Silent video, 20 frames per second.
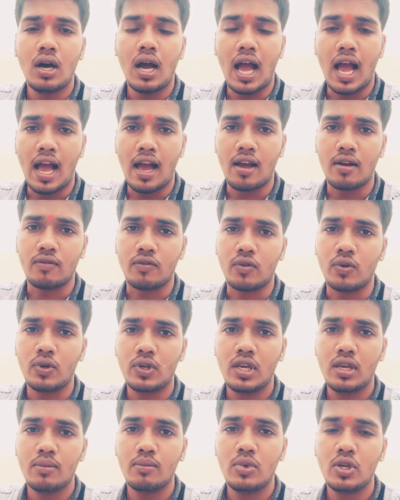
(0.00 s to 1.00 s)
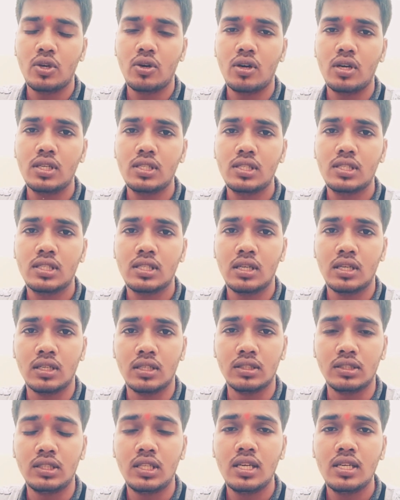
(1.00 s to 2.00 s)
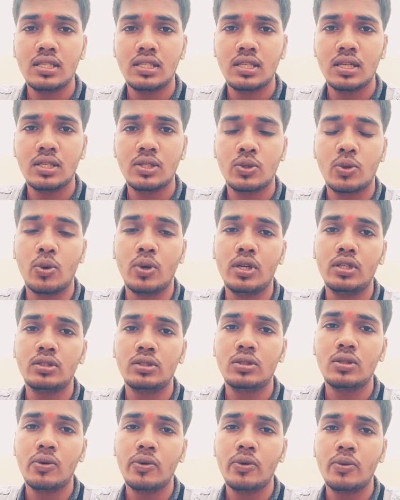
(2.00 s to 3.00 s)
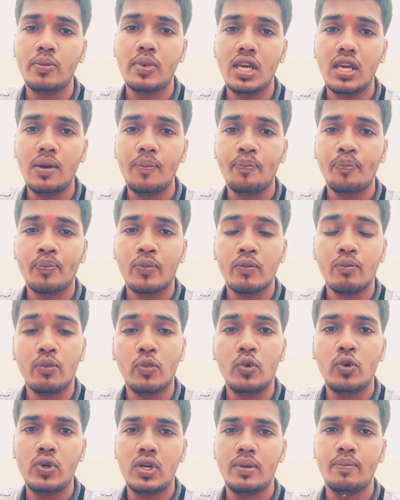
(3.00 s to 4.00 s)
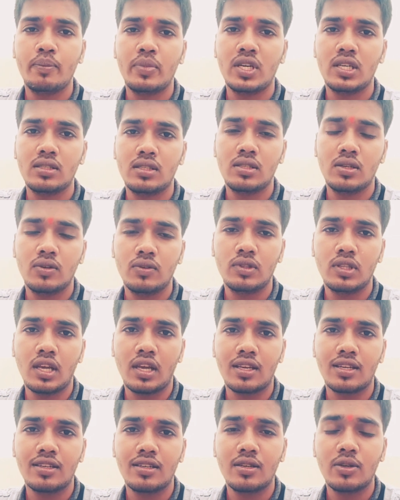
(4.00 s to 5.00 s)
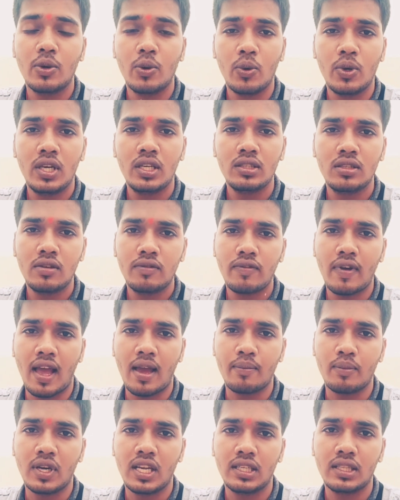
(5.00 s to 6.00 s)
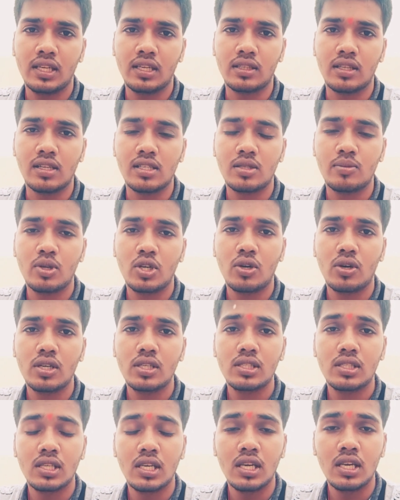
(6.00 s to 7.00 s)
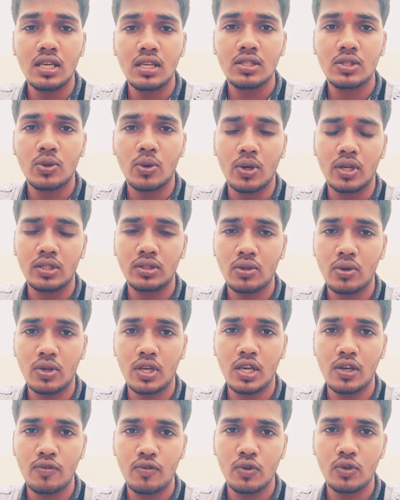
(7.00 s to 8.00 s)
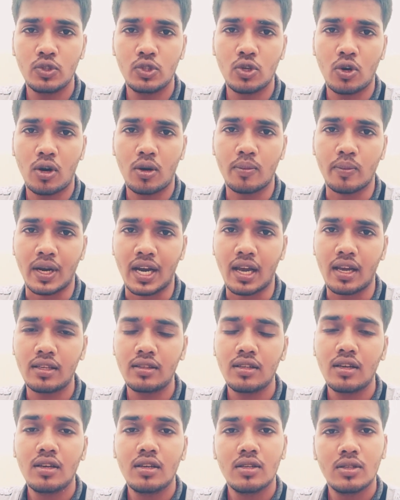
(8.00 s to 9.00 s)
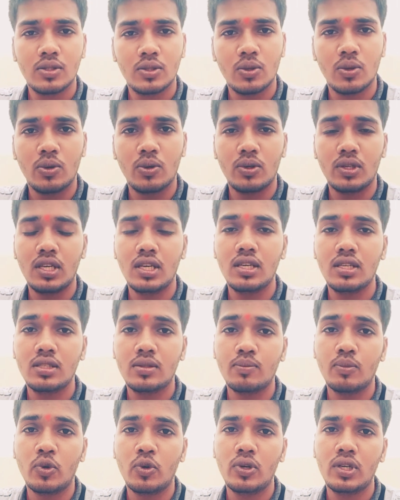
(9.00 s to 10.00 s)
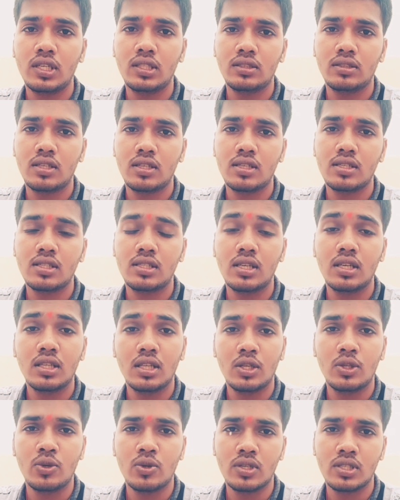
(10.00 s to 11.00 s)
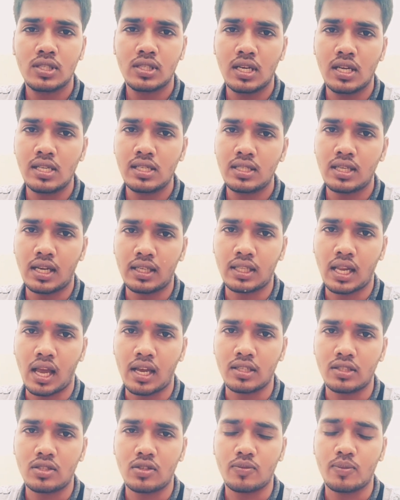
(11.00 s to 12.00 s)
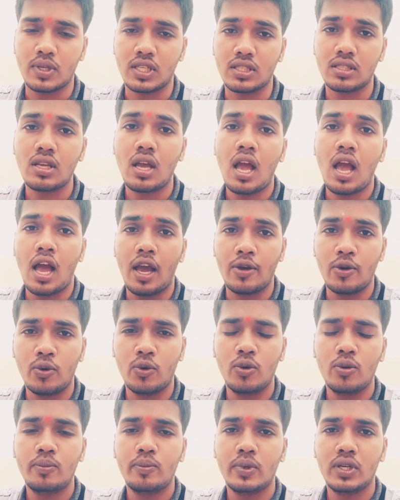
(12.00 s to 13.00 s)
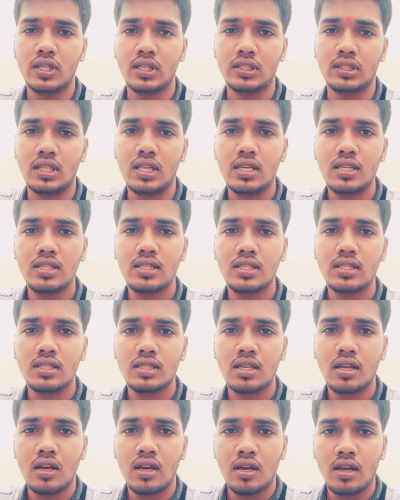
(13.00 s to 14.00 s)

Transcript: have, okay, because this is going to be more impressive than knowing the family details, because he is going to give you a job, right? So he is more interested in your skills and achievements. I hope this